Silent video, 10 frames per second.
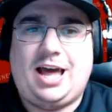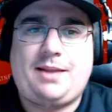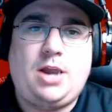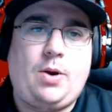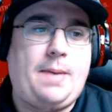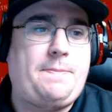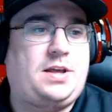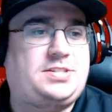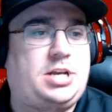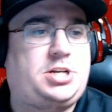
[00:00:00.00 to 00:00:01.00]
Let them know
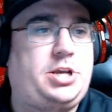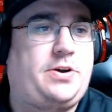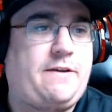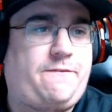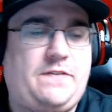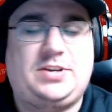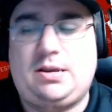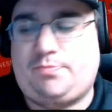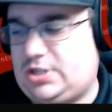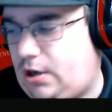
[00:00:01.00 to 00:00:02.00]
NBL sent you. You'll get
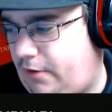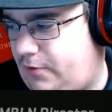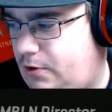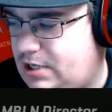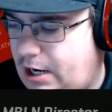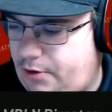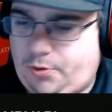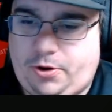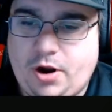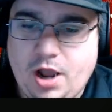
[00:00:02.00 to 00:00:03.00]
15% off your entire
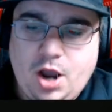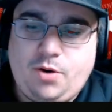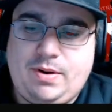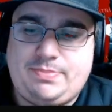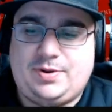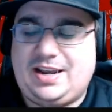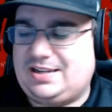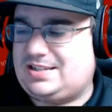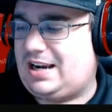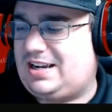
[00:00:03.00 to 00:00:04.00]
order.
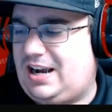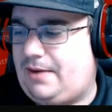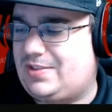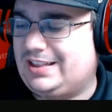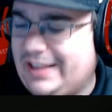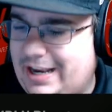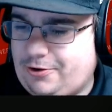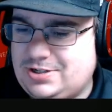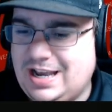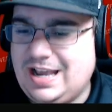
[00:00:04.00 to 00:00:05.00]
Web3KS.com, the
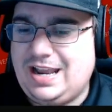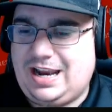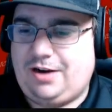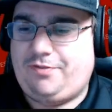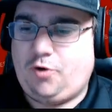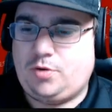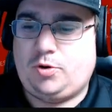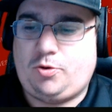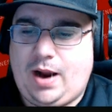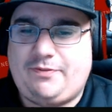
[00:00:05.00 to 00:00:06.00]
leaders in
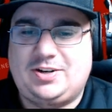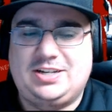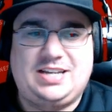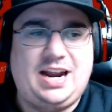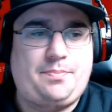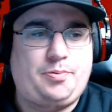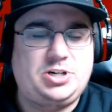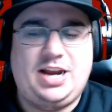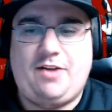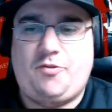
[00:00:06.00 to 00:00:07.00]
affordable graphic design.
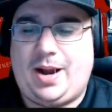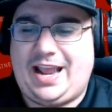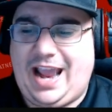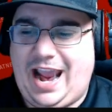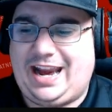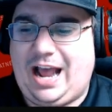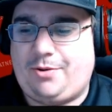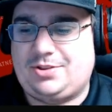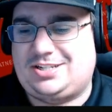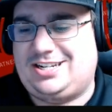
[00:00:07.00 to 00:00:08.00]
Appreciate everybody hanging
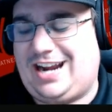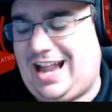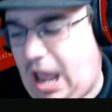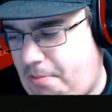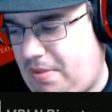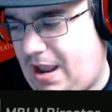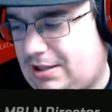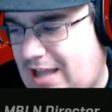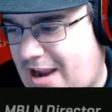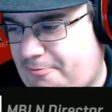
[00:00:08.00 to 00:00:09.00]
out with us tonight.
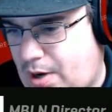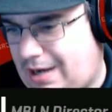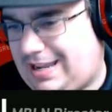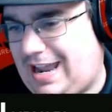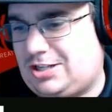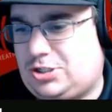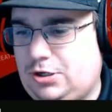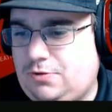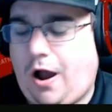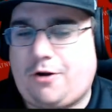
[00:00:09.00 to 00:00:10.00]
NBL Live broadcast
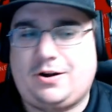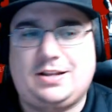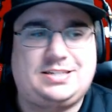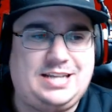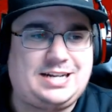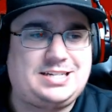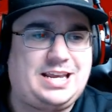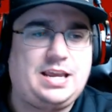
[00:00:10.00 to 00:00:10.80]
260.